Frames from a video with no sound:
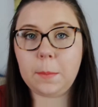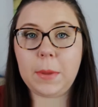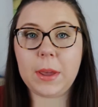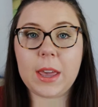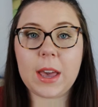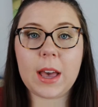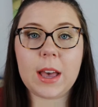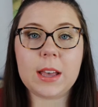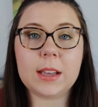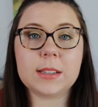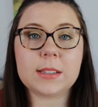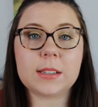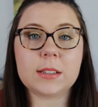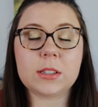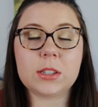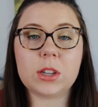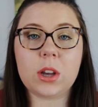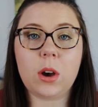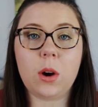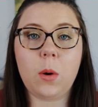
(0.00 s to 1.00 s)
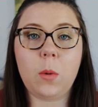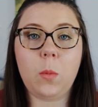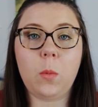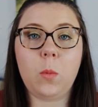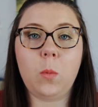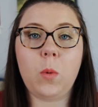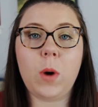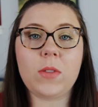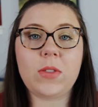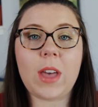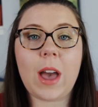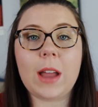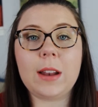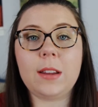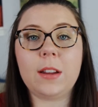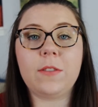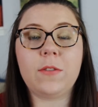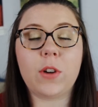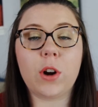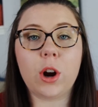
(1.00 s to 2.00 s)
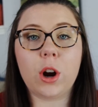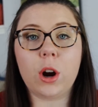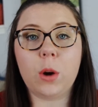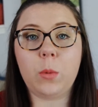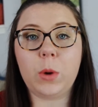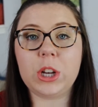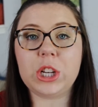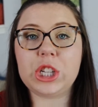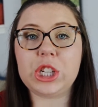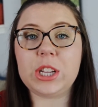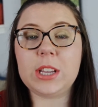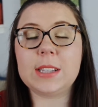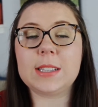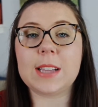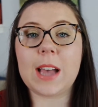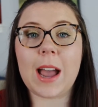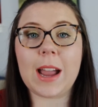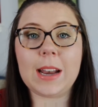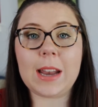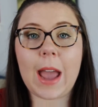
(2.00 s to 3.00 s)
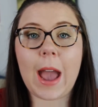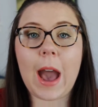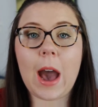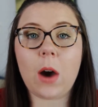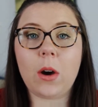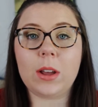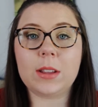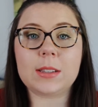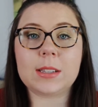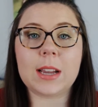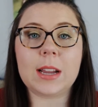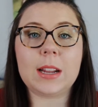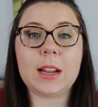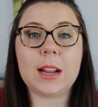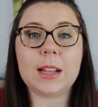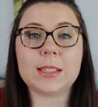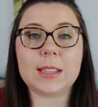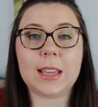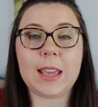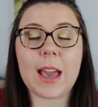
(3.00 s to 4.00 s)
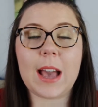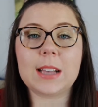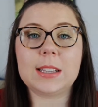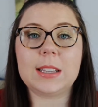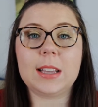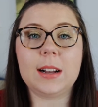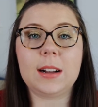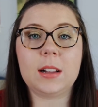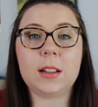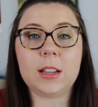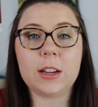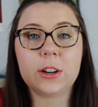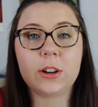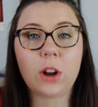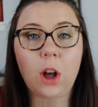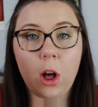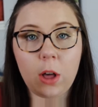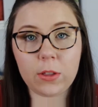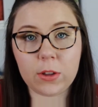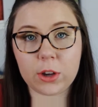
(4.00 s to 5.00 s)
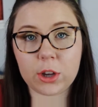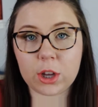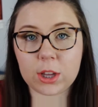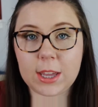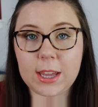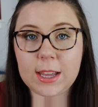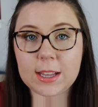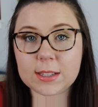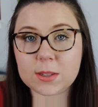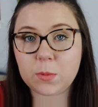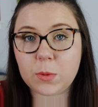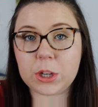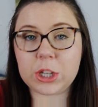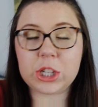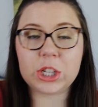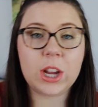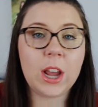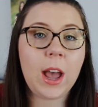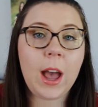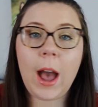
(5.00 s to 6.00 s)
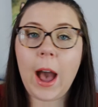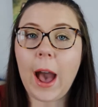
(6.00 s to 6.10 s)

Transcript: because, so what that did for her when she signed out and signed in as a guest, it cleared all the cookies, which